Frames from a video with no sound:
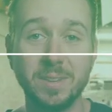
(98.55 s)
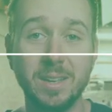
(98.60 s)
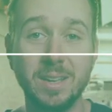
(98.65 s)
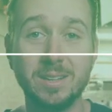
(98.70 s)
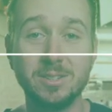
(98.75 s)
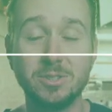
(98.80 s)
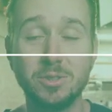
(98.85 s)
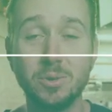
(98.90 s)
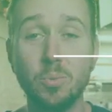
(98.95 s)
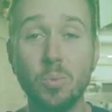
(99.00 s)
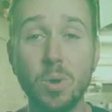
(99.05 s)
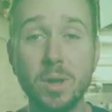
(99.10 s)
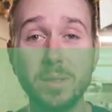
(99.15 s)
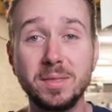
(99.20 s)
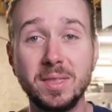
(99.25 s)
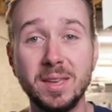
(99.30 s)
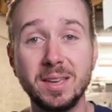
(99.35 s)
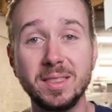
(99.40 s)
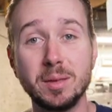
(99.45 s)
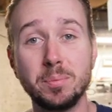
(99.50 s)
It is the
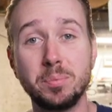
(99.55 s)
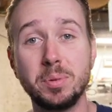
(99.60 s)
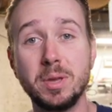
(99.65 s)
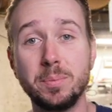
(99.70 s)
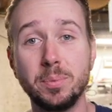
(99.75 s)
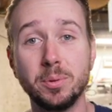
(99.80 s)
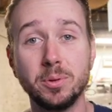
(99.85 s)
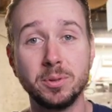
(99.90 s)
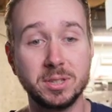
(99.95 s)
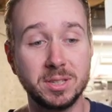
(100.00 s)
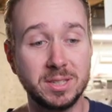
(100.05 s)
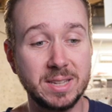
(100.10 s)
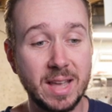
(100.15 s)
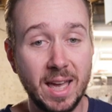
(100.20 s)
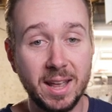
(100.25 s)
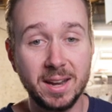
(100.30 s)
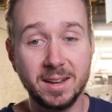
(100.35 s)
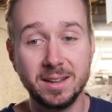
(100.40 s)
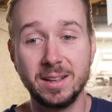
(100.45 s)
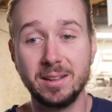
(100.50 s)
one thing that people
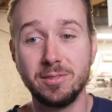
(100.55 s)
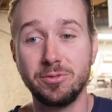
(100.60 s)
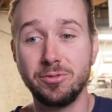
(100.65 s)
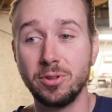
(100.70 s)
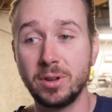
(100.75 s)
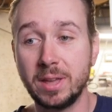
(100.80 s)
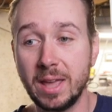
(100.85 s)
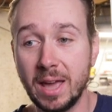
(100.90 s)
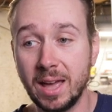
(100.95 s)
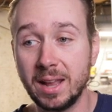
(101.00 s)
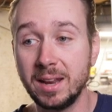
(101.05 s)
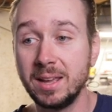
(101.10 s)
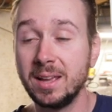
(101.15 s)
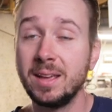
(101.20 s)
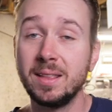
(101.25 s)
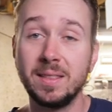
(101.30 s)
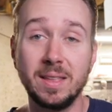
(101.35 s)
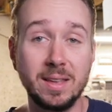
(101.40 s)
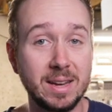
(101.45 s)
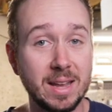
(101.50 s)
set and forget.
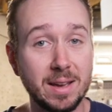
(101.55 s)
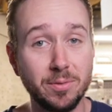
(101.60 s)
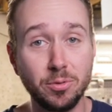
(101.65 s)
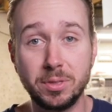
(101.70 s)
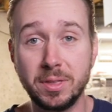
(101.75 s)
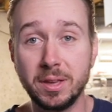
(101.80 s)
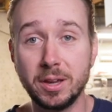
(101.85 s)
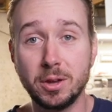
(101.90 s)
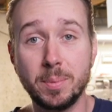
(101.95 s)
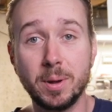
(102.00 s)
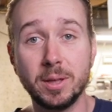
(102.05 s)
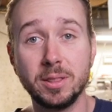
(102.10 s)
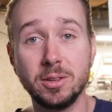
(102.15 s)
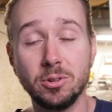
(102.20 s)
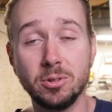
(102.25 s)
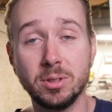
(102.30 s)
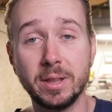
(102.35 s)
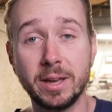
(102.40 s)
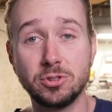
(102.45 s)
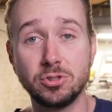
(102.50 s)
They never think about
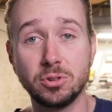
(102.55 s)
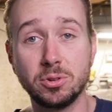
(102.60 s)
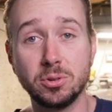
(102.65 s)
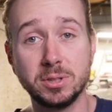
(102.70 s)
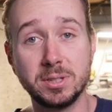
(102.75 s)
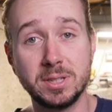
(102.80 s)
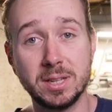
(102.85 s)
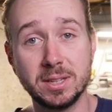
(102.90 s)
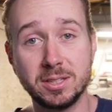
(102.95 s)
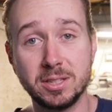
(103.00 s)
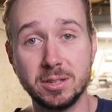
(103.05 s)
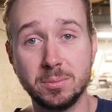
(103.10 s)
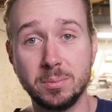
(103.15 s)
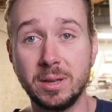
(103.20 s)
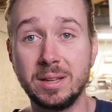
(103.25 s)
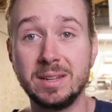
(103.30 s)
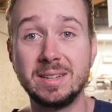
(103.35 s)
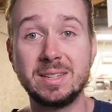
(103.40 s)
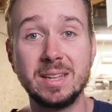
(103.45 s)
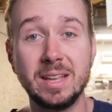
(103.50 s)
their electrical system
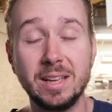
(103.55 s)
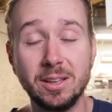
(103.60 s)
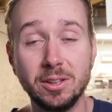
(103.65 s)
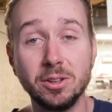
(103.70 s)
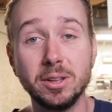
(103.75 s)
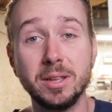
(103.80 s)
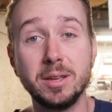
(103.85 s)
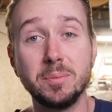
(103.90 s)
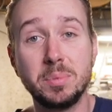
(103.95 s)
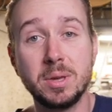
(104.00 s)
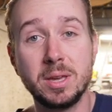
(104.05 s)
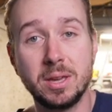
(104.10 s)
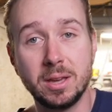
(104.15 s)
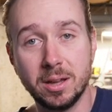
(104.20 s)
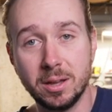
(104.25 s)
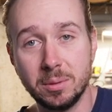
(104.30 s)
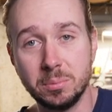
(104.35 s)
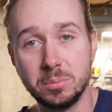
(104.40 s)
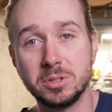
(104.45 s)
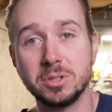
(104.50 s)
until it
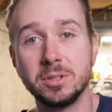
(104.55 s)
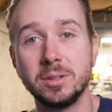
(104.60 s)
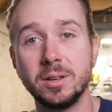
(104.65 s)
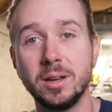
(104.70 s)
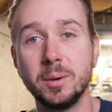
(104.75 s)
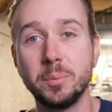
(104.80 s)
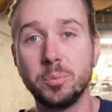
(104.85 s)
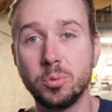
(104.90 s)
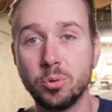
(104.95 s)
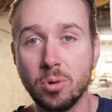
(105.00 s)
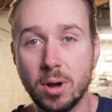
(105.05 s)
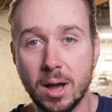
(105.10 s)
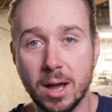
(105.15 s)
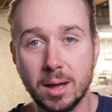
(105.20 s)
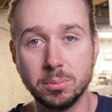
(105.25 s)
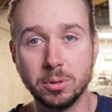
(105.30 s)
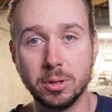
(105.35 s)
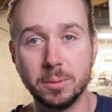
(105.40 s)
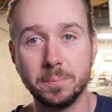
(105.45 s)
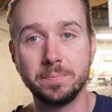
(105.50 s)
becomes a
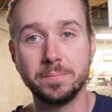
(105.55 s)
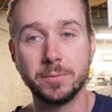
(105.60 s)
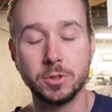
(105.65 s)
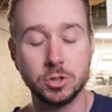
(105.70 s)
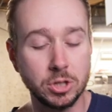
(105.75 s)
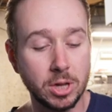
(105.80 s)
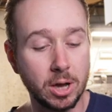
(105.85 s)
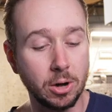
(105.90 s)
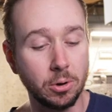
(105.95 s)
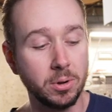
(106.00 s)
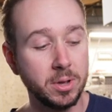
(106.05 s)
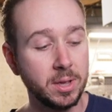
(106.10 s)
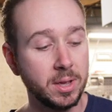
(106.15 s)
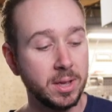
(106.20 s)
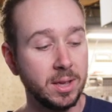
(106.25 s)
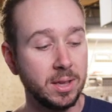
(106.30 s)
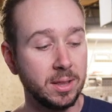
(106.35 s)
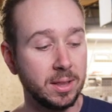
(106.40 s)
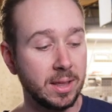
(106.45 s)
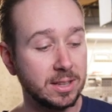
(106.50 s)
problem. So,
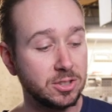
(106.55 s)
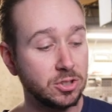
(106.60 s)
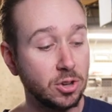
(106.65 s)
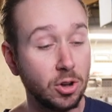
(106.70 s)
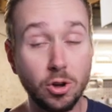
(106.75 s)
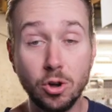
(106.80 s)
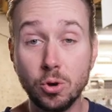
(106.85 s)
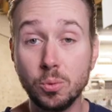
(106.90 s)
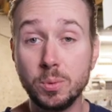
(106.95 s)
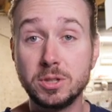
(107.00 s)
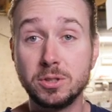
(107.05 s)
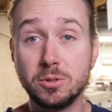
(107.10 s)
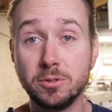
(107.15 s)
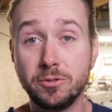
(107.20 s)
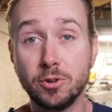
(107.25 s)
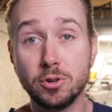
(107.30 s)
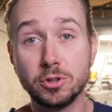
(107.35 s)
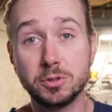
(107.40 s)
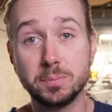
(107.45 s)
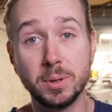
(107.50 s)
that's always the
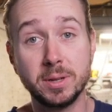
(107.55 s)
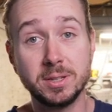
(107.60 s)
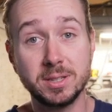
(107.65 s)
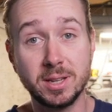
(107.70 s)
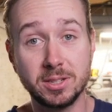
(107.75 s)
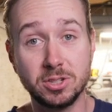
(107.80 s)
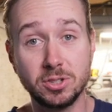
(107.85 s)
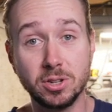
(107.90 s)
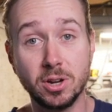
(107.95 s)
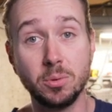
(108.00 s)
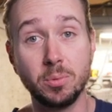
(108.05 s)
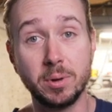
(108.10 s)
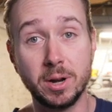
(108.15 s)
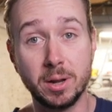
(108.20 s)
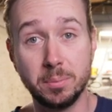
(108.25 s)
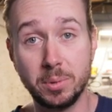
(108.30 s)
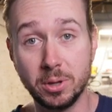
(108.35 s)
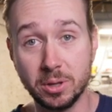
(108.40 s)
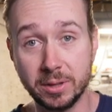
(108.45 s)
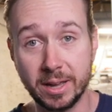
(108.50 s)
first place I start when
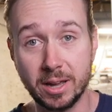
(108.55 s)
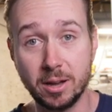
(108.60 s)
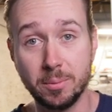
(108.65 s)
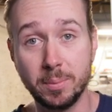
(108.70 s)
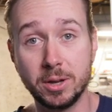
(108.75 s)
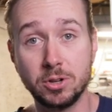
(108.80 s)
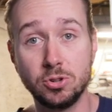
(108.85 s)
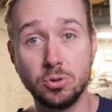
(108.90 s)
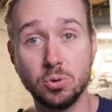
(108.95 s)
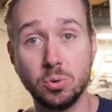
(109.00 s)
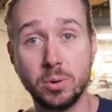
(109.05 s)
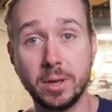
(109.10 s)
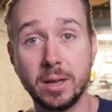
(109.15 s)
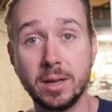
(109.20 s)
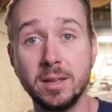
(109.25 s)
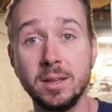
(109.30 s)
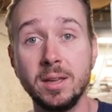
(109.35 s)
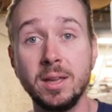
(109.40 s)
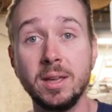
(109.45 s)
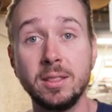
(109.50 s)
I'm building out my
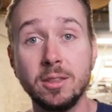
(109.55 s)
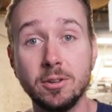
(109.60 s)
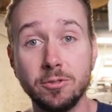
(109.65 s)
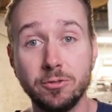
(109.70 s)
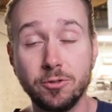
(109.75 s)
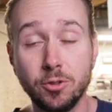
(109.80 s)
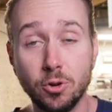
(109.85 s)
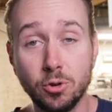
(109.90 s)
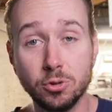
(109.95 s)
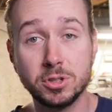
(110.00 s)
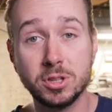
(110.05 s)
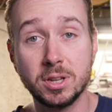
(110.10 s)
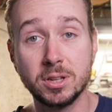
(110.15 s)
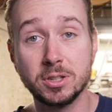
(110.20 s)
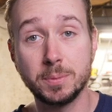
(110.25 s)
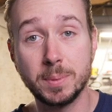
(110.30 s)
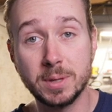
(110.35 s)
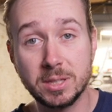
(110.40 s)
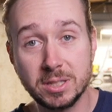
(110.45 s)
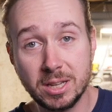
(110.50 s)
toolkit. The first
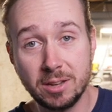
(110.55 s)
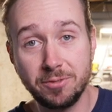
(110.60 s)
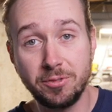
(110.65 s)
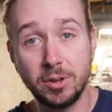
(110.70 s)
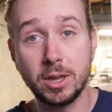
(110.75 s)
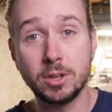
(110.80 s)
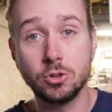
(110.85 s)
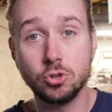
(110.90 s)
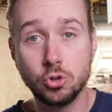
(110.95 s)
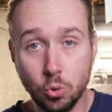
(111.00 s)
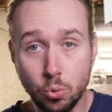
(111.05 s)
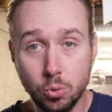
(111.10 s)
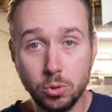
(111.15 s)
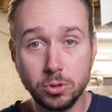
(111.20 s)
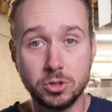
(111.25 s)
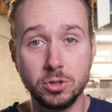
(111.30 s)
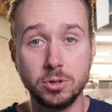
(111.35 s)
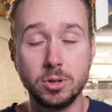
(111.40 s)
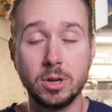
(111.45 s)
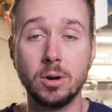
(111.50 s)
specific
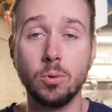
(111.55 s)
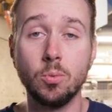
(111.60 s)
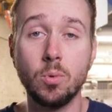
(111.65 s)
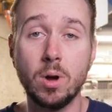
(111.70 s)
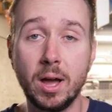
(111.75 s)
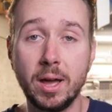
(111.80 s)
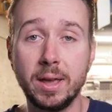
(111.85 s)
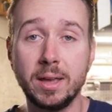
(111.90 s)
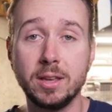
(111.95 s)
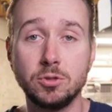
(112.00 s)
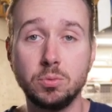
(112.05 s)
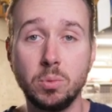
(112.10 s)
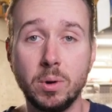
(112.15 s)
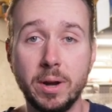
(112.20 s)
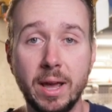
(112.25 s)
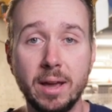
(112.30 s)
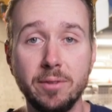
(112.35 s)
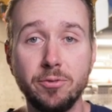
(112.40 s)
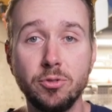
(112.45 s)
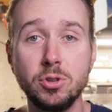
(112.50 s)
tools you're gonna want is
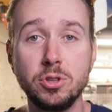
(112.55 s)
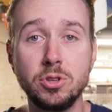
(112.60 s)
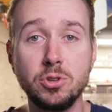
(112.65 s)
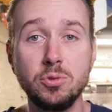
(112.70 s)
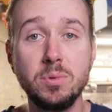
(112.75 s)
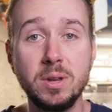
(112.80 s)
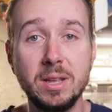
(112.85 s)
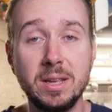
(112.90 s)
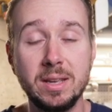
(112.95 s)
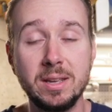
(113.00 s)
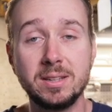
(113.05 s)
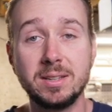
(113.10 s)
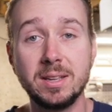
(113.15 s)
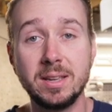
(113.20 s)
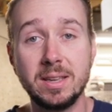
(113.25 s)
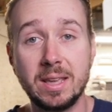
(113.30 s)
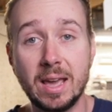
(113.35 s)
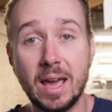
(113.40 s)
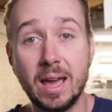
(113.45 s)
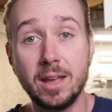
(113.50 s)
whatever you need to
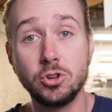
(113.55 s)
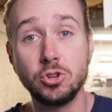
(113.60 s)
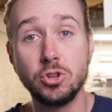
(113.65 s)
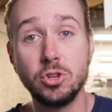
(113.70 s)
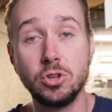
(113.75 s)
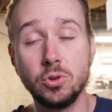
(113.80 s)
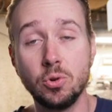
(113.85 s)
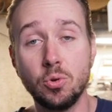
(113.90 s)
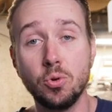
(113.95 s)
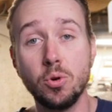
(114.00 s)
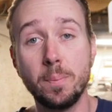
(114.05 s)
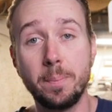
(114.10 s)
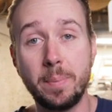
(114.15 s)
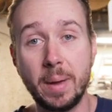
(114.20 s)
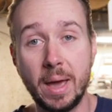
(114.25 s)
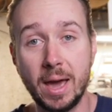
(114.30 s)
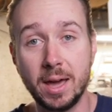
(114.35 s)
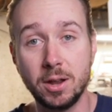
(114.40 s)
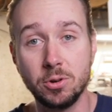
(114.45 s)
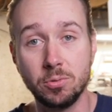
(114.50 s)
get to your
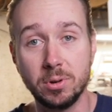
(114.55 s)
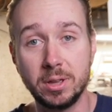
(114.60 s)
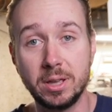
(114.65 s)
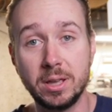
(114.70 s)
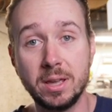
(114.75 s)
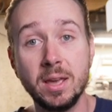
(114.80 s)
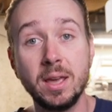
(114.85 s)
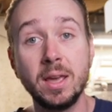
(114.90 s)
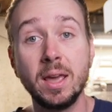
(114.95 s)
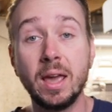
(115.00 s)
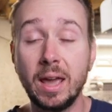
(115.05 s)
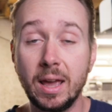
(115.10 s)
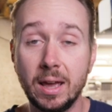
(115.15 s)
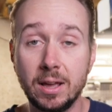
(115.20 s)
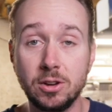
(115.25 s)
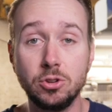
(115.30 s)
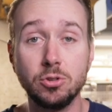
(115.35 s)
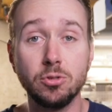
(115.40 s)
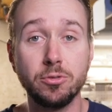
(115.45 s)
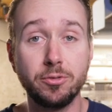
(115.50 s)
battery
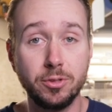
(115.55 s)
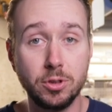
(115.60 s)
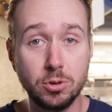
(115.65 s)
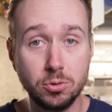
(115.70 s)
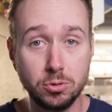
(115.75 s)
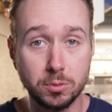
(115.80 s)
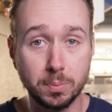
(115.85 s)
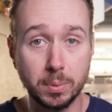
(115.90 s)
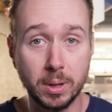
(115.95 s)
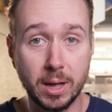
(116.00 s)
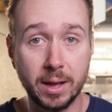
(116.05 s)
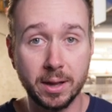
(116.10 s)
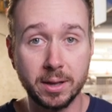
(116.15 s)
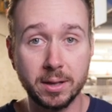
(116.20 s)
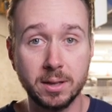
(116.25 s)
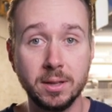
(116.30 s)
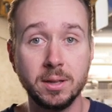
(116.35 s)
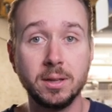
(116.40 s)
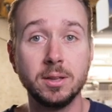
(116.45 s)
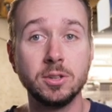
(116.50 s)
and your fuse
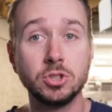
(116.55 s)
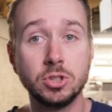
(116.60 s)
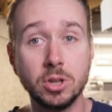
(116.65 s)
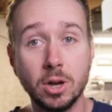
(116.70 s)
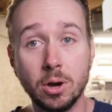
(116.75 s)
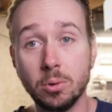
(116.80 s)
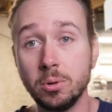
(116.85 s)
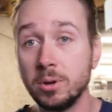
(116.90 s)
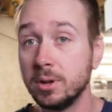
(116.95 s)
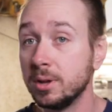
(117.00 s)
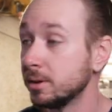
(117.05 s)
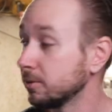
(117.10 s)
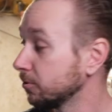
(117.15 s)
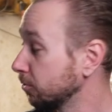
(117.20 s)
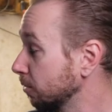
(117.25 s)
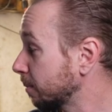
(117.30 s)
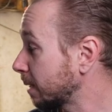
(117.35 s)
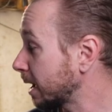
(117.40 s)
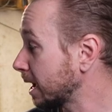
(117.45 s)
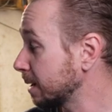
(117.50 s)
block. So
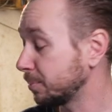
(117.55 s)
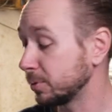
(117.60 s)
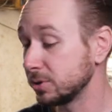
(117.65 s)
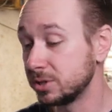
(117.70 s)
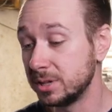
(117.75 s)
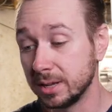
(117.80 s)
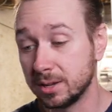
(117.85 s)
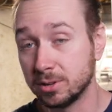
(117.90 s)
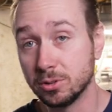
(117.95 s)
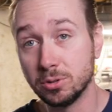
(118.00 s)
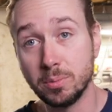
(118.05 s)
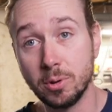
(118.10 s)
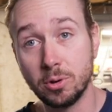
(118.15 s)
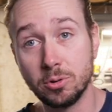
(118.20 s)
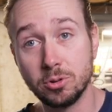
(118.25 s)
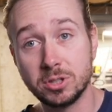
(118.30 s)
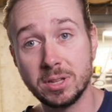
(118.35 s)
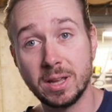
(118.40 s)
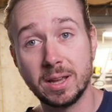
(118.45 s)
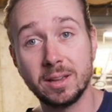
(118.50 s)
for my particular
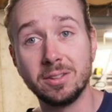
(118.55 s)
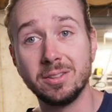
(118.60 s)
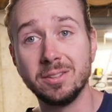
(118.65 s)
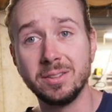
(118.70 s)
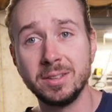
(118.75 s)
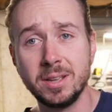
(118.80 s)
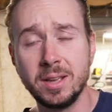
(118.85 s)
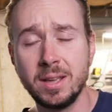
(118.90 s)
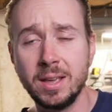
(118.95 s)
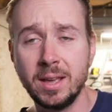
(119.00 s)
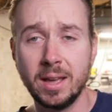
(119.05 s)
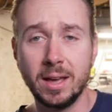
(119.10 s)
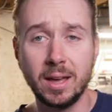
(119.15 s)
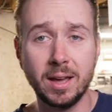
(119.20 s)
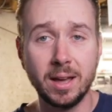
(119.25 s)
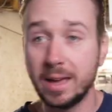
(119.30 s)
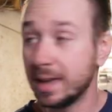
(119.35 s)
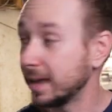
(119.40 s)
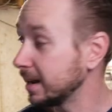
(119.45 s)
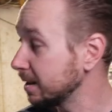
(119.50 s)
motorcycle,
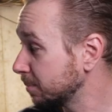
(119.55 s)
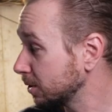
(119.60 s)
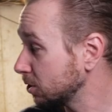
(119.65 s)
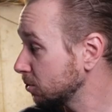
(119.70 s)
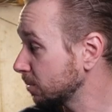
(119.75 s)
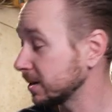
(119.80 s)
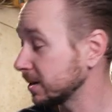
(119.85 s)
uh, anybody who